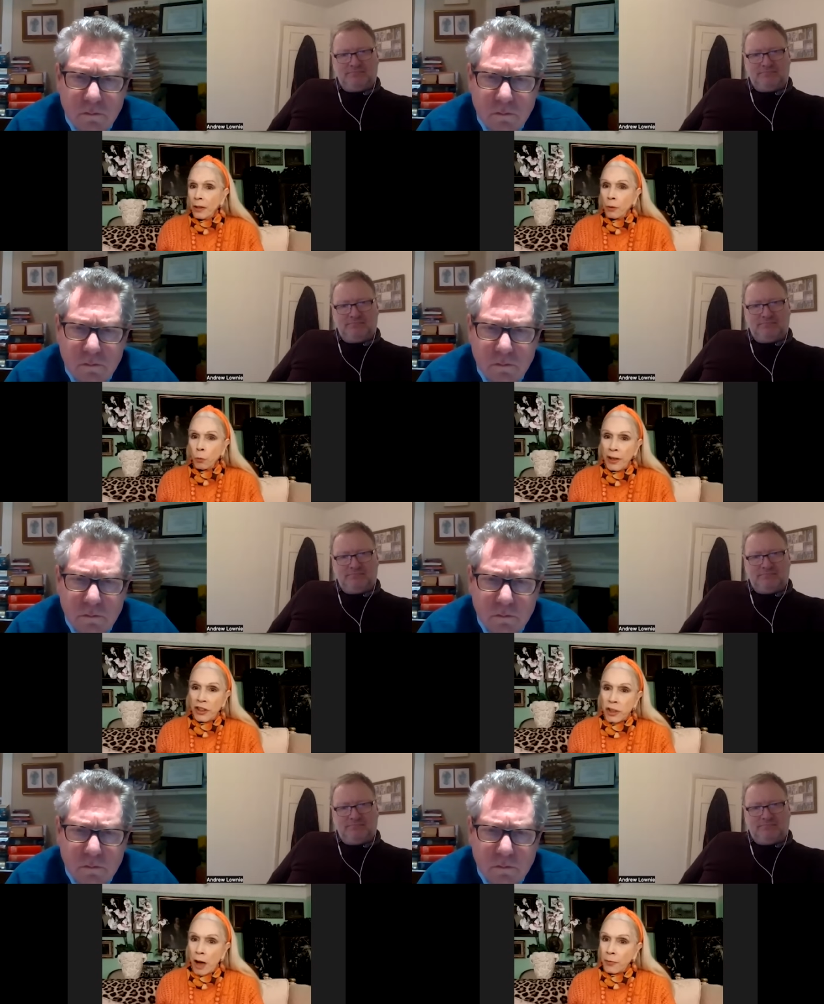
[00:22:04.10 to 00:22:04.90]

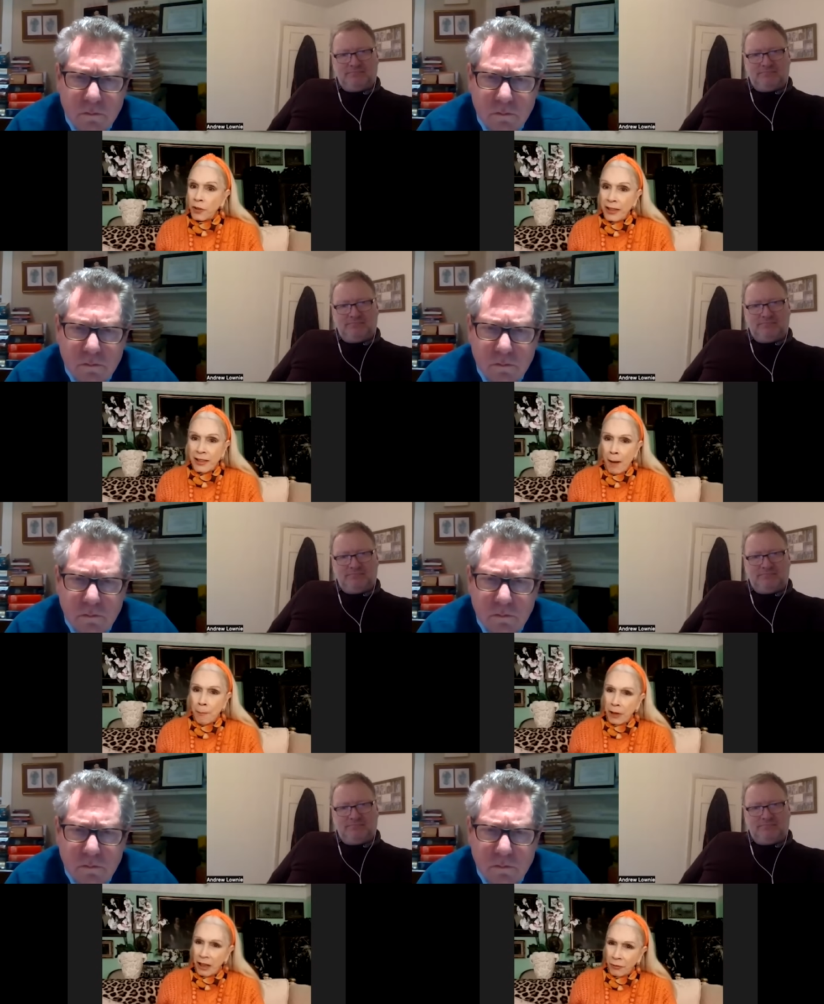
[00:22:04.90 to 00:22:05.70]
Speaker 1: which these are
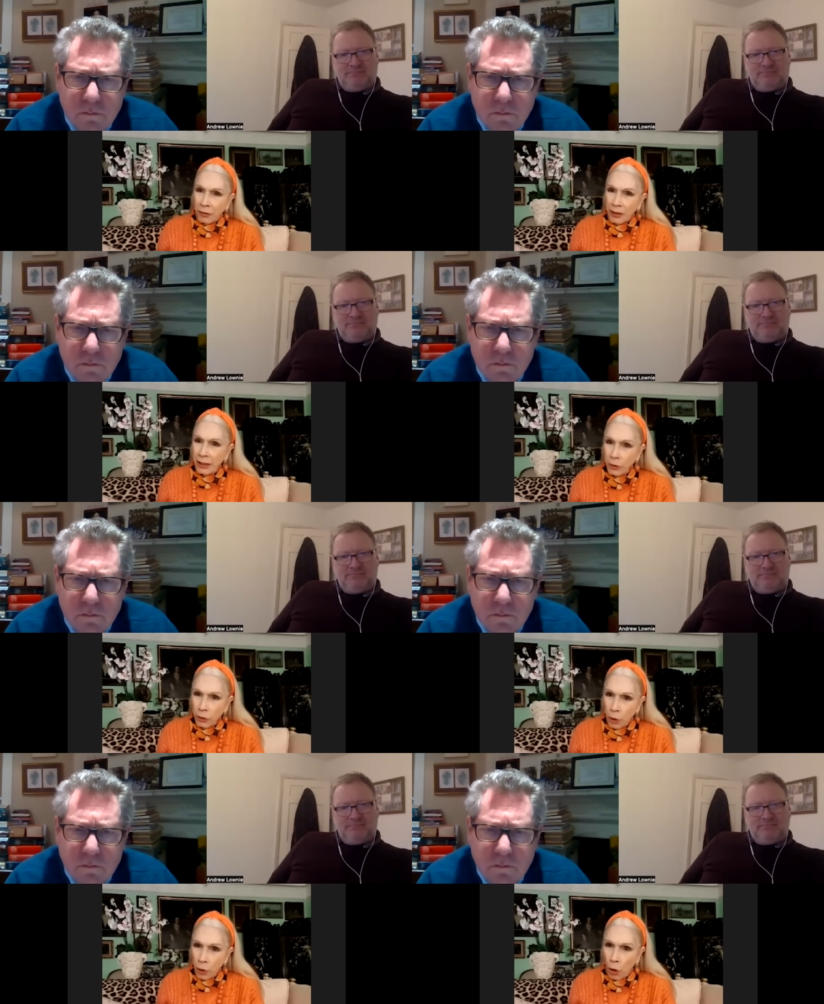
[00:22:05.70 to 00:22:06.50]
perfectly
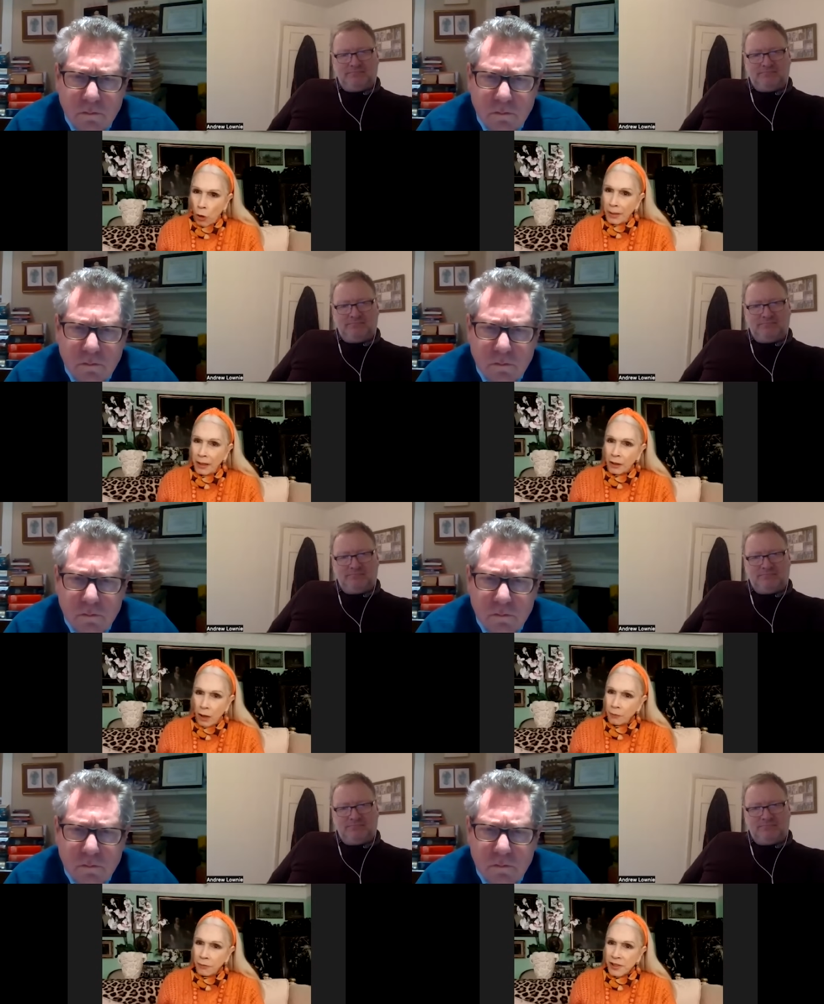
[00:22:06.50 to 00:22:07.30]
normal
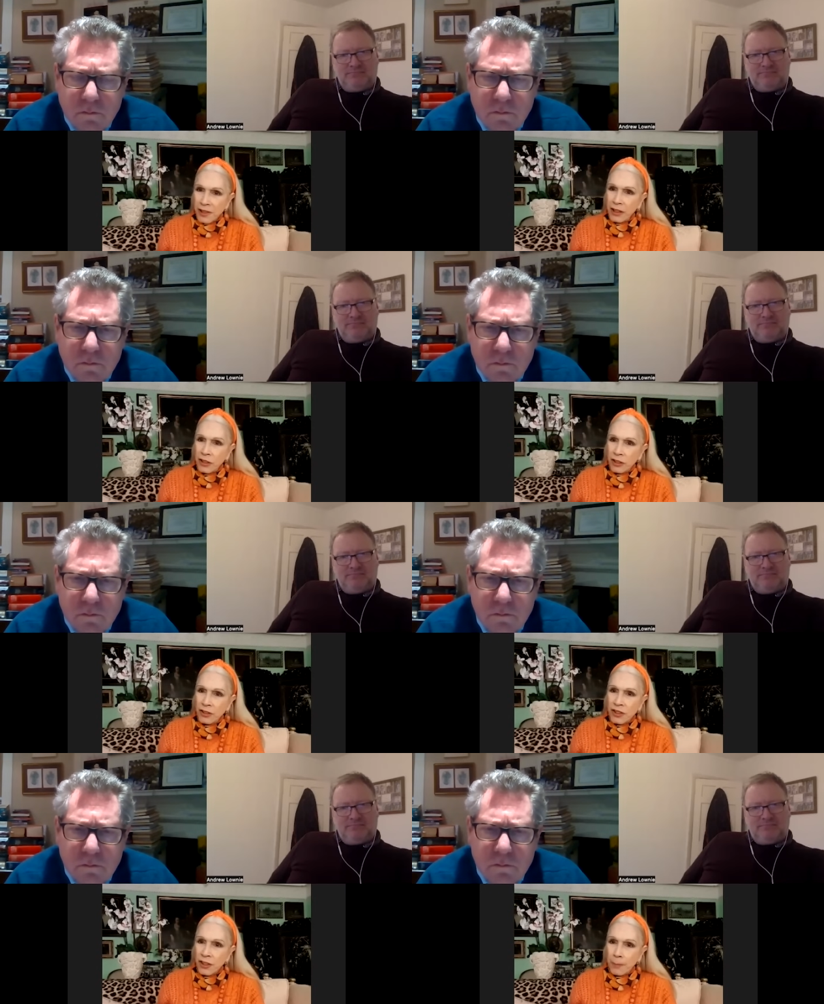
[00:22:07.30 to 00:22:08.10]

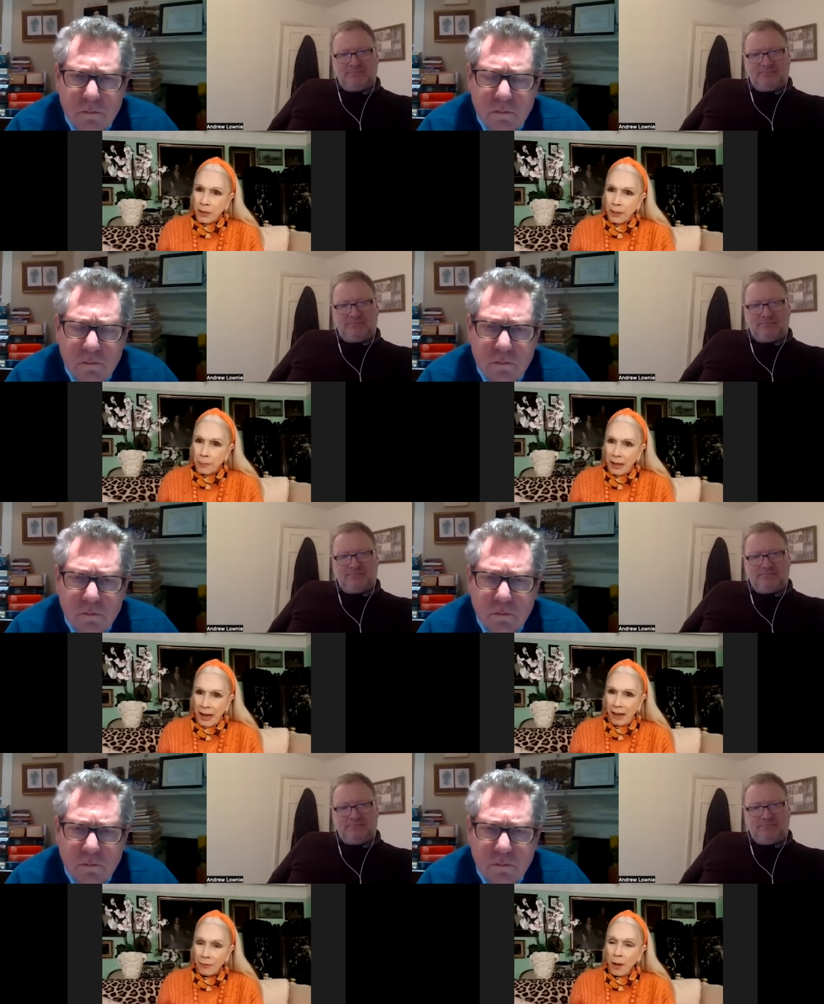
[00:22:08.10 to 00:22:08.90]
conversations that people
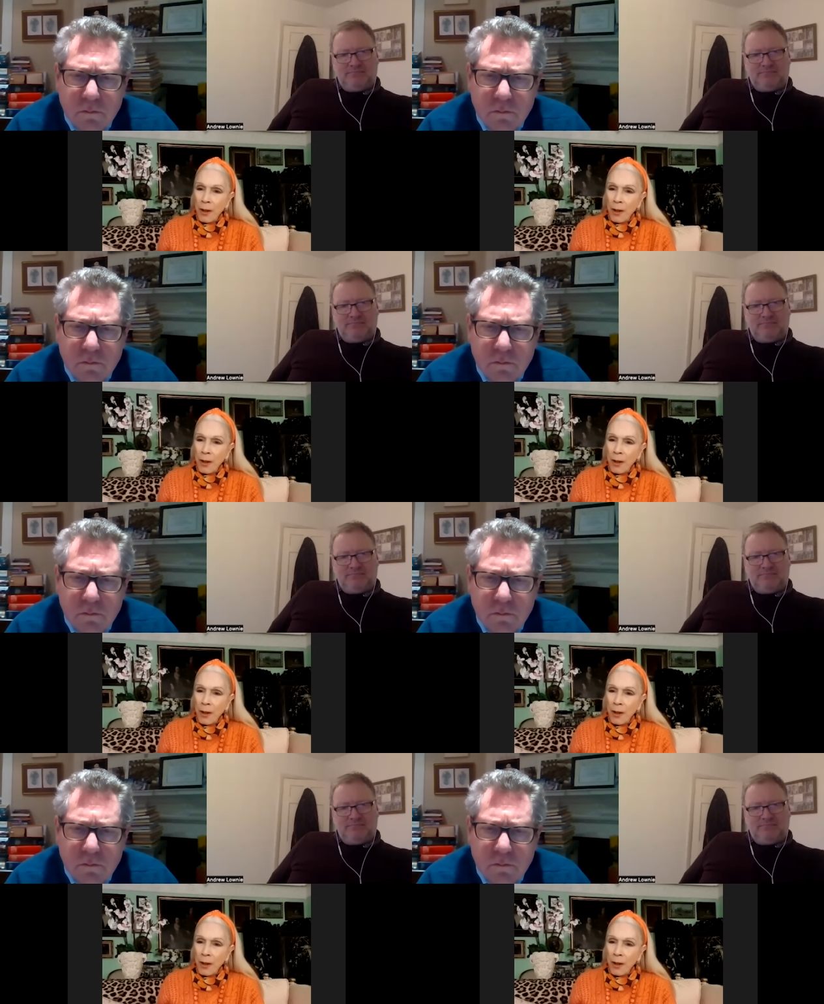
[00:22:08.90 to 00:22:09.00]
have,